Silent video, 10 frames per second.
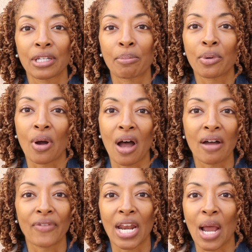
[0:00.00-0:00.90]
zipper
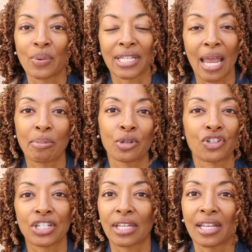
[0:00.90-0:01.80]
off, and I was able to
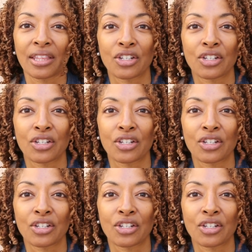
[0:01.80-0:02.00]
just get the